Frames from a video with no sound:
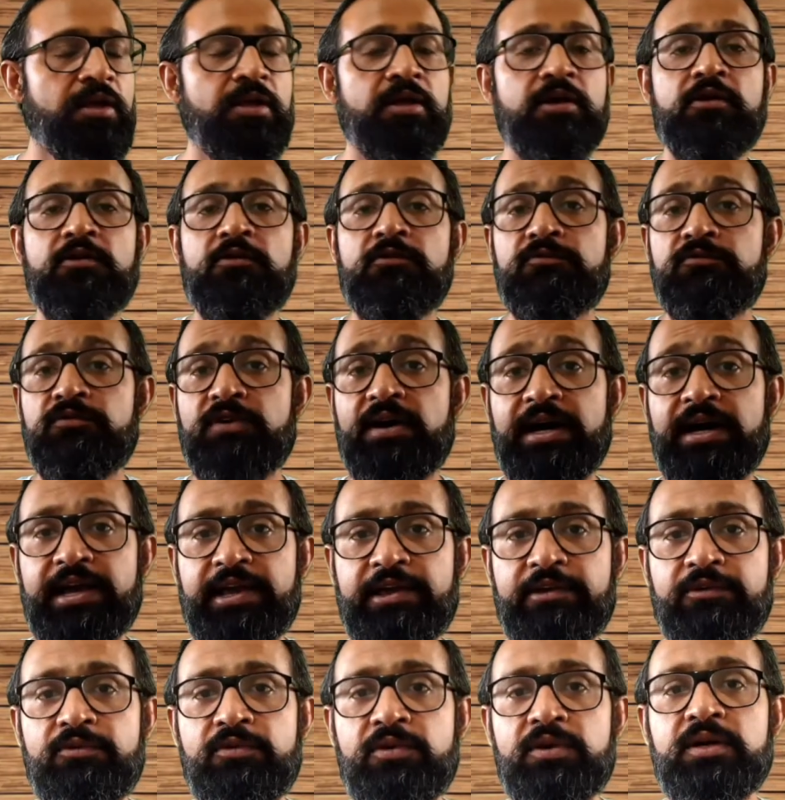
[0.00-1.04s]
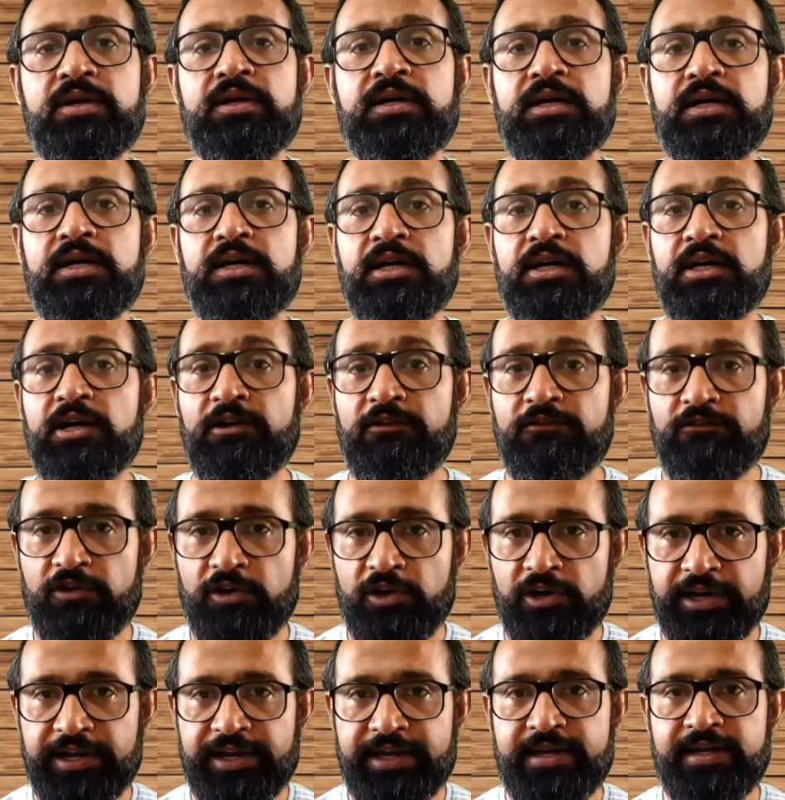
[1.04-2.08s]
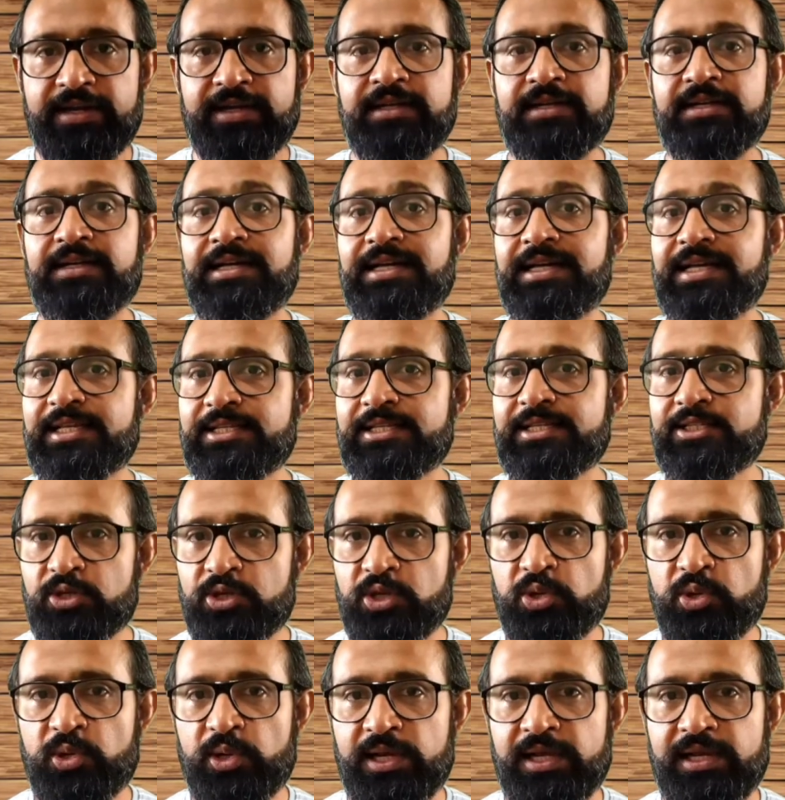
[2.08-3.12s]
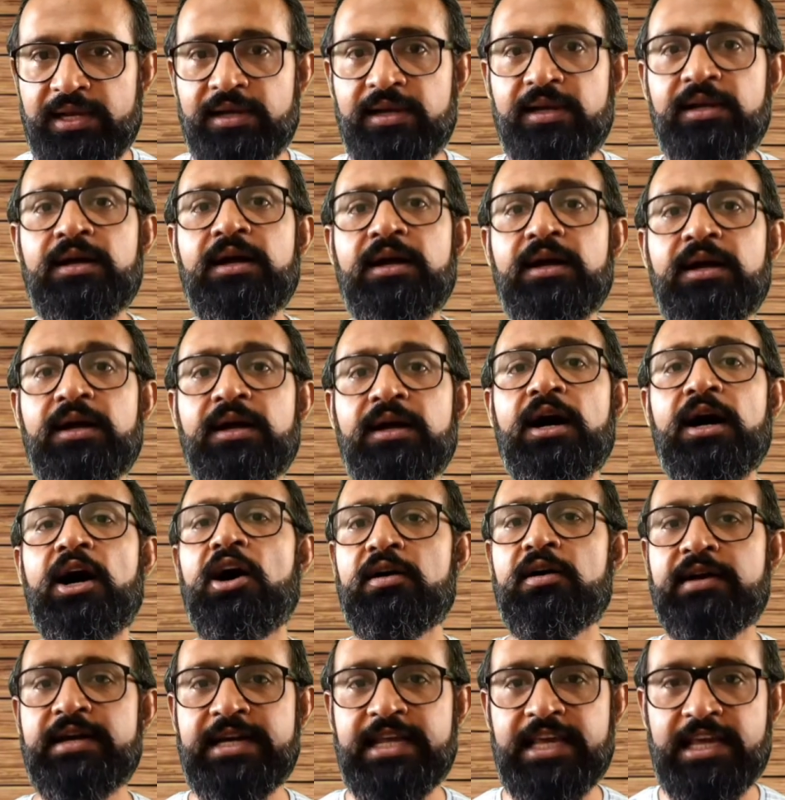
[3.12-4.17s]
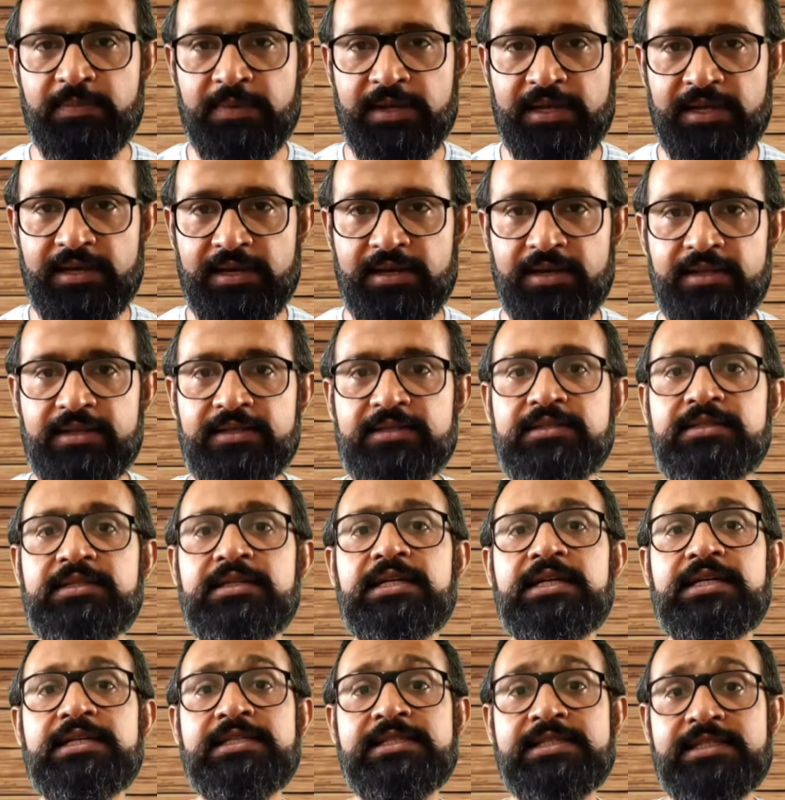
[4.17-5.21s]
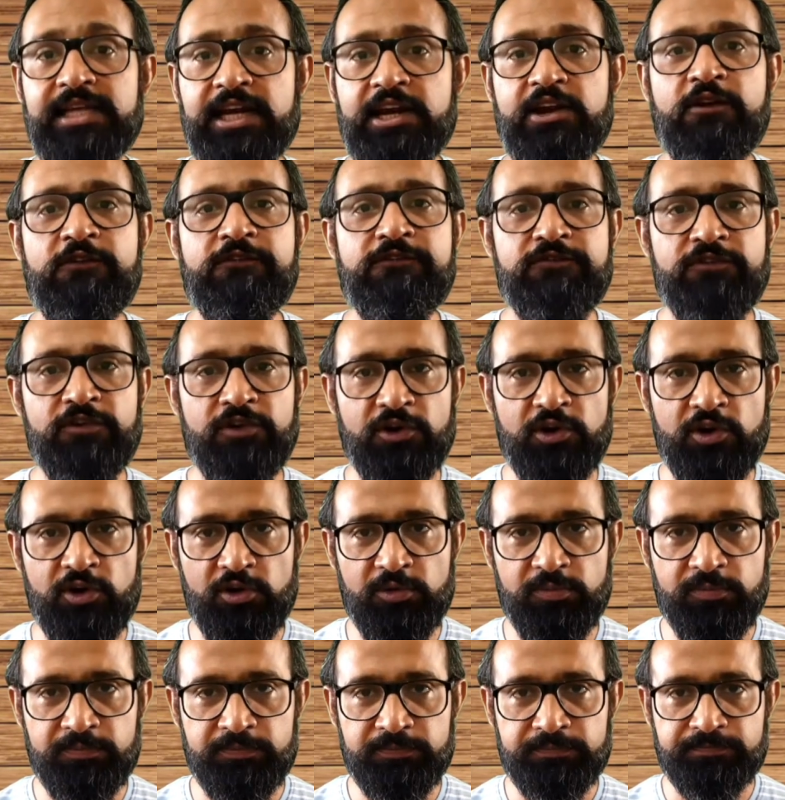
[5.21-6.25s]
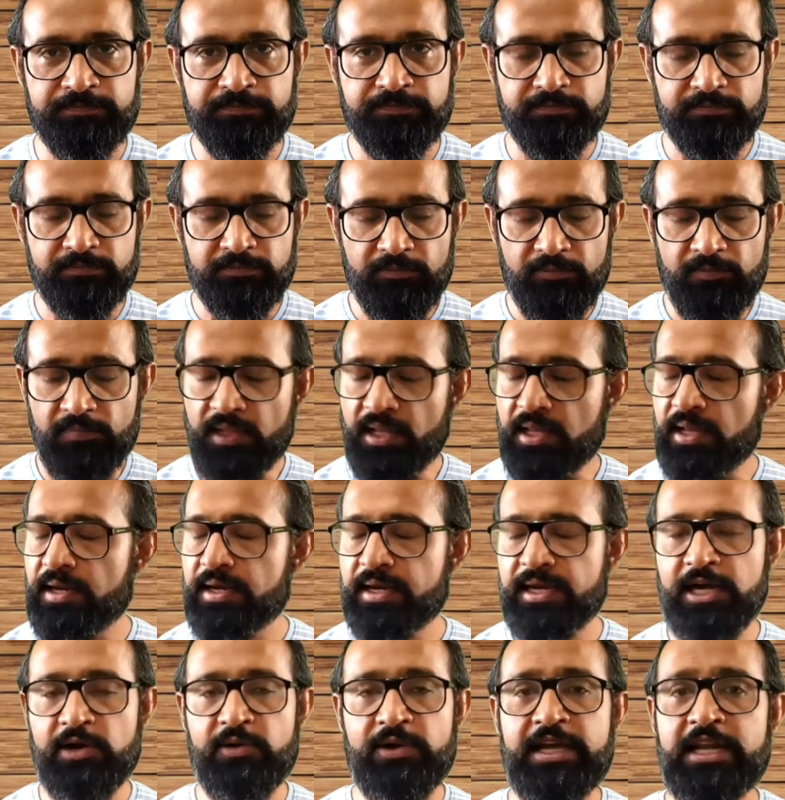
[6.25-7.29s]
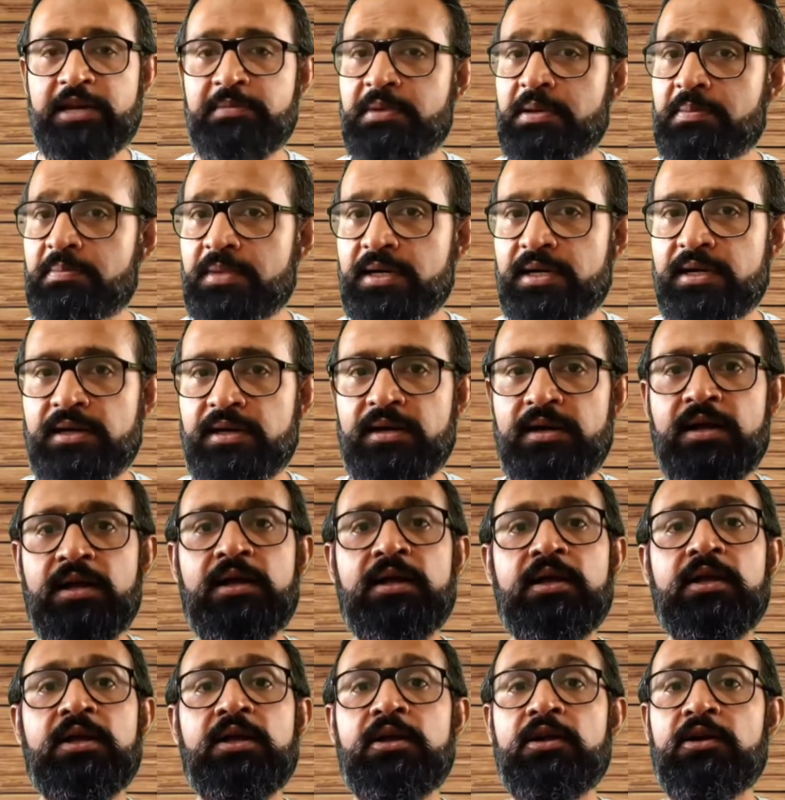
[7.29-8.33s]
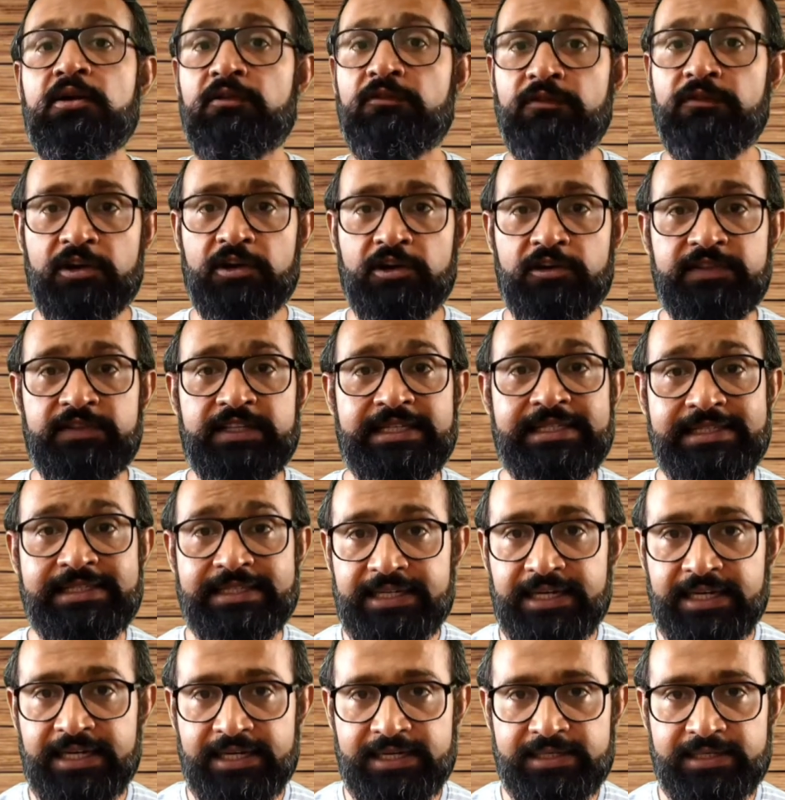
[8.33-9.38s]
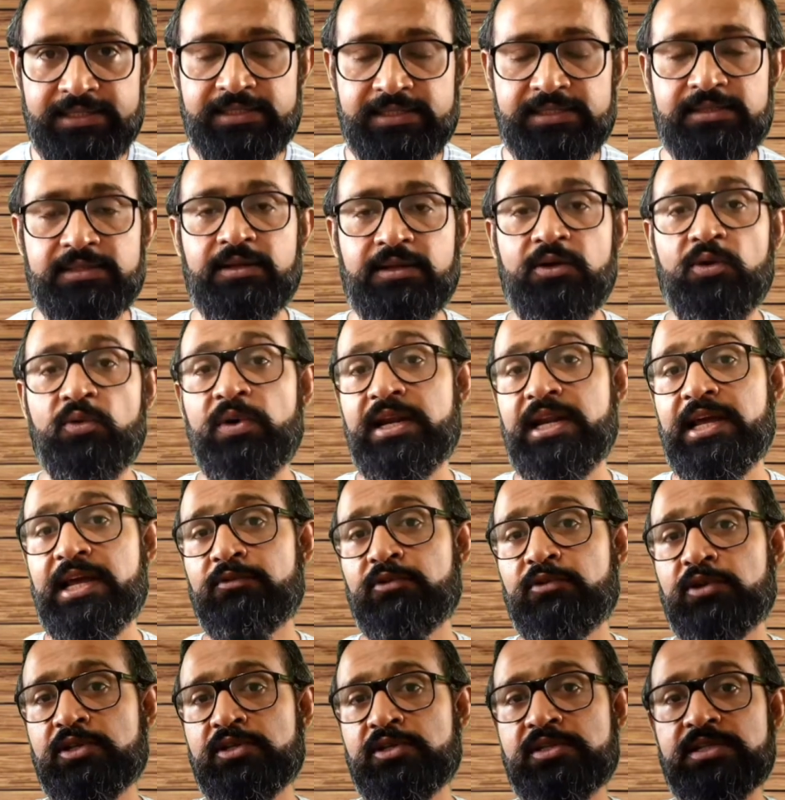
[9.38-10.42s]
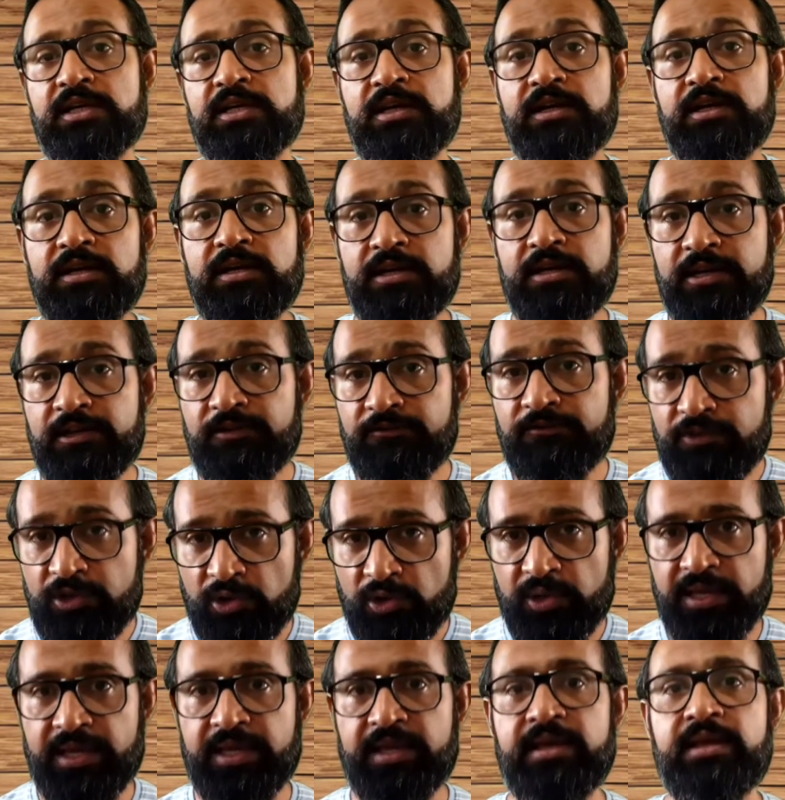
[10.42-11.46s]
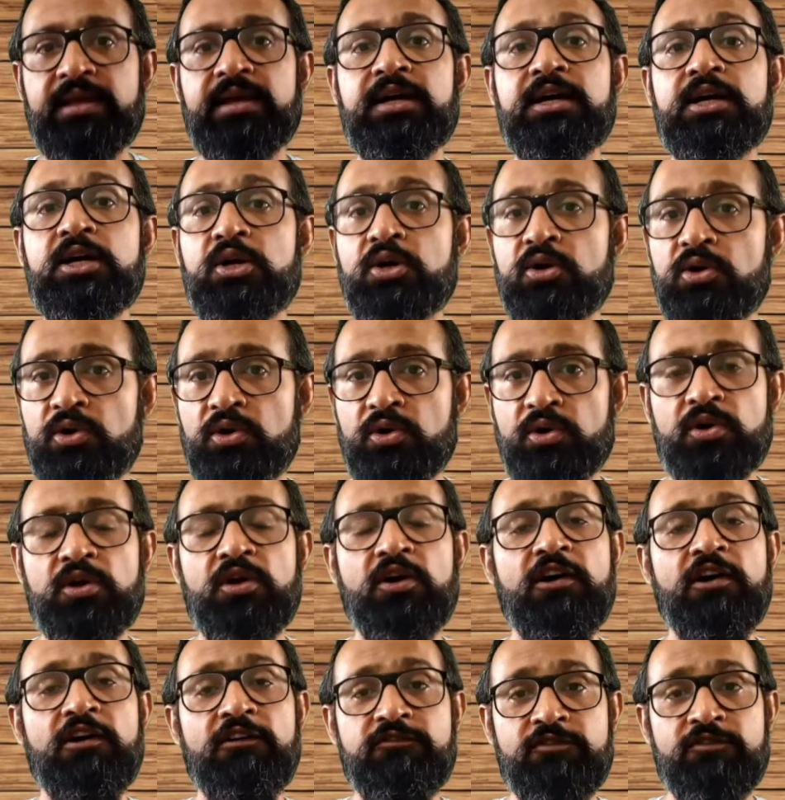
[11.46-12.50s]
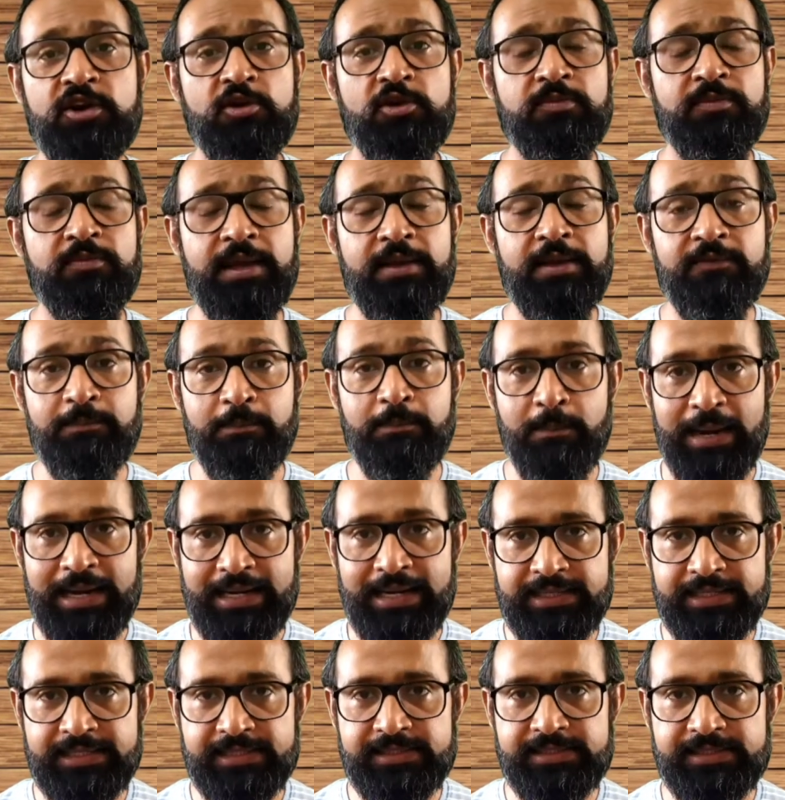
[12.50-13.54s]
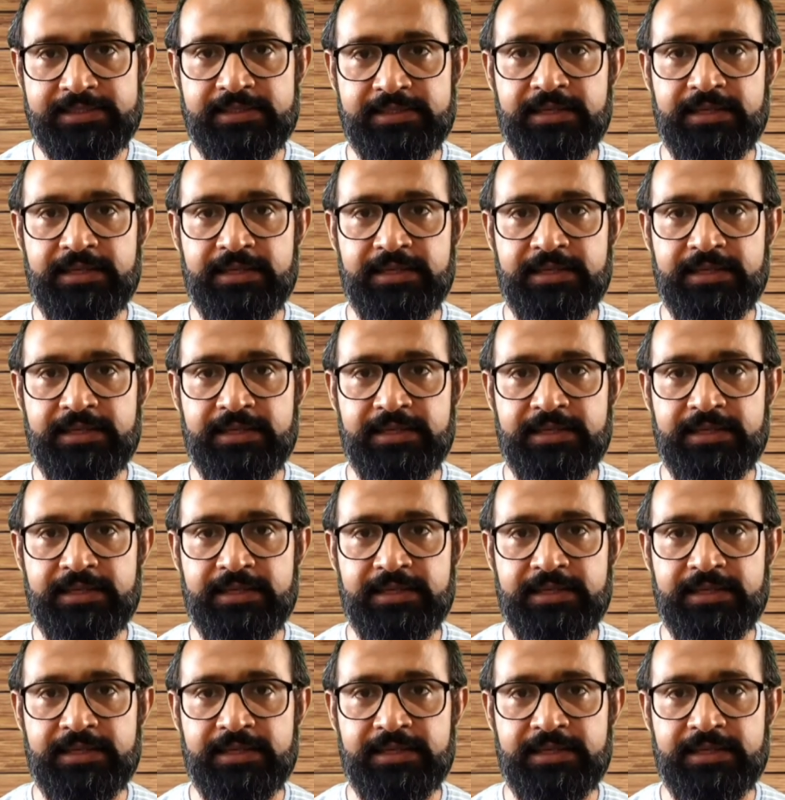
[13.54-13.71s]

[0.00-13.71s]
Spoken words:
5. Avoid SOQL or RDML inside of for loop. Now I remember one of the incidents when I was reviewing code of one of my mentees,